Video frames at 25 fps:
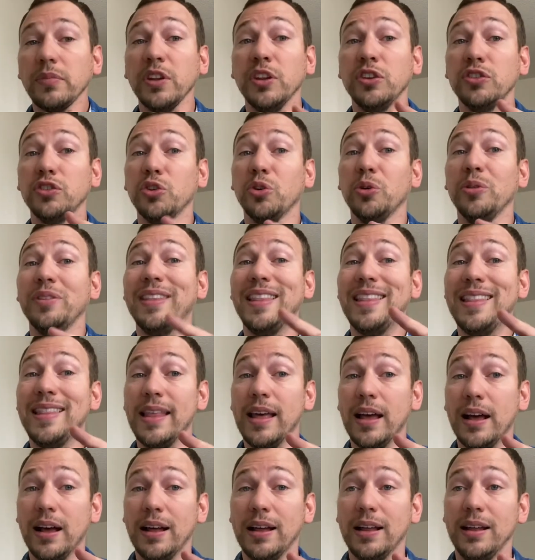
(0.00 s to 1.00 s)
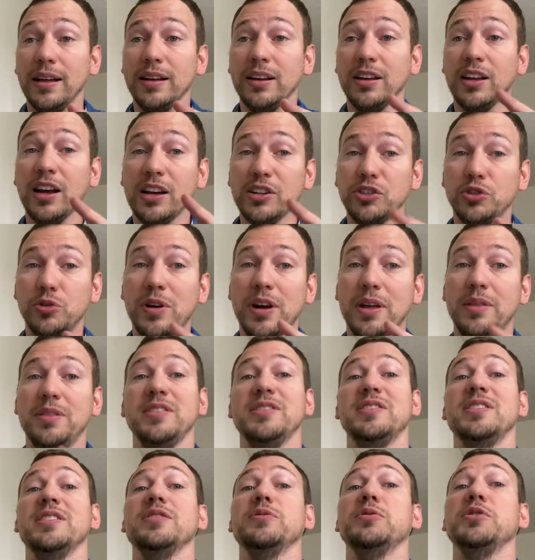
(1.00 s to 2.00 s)
so God's wrath
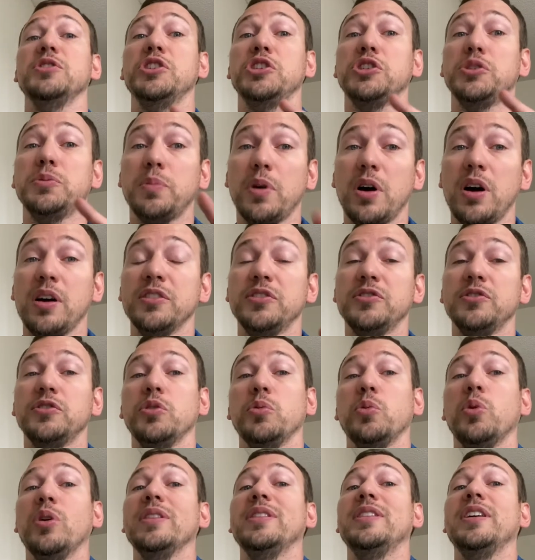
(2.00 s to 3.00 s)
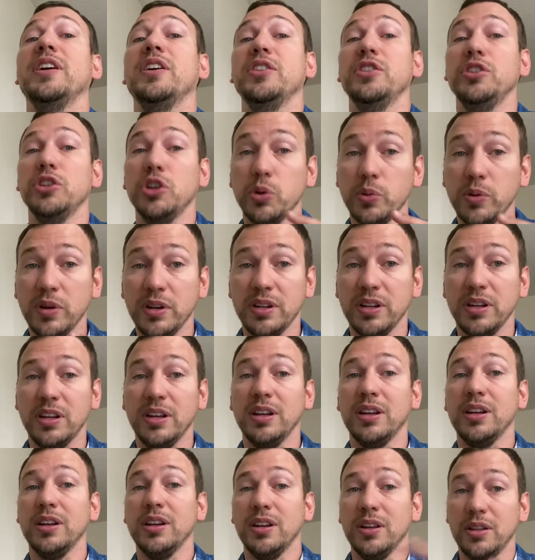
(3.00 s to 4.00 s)
is in response to what they're doing
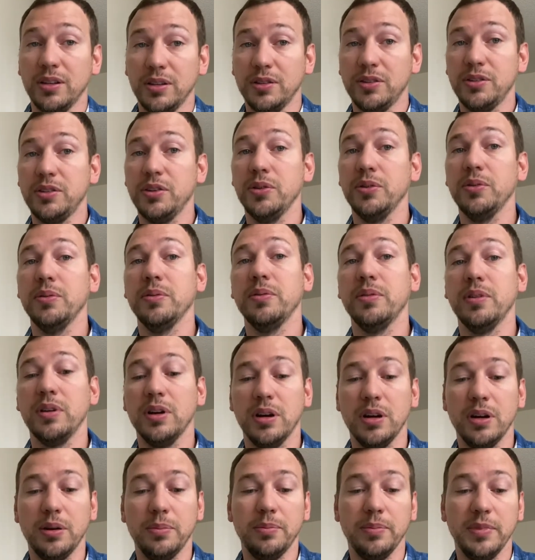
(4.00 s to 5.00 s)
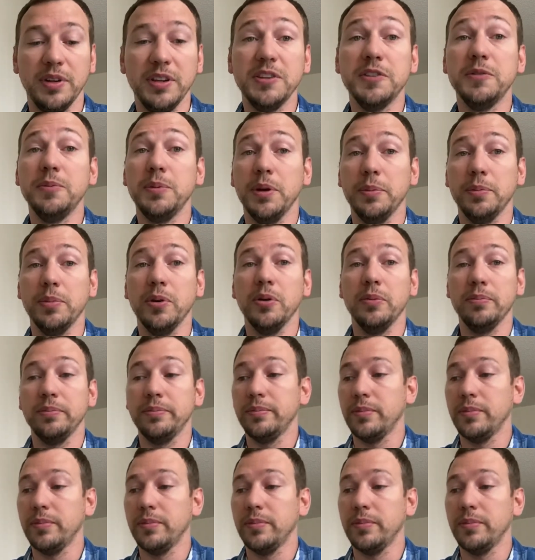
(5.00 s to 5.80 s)
to his people.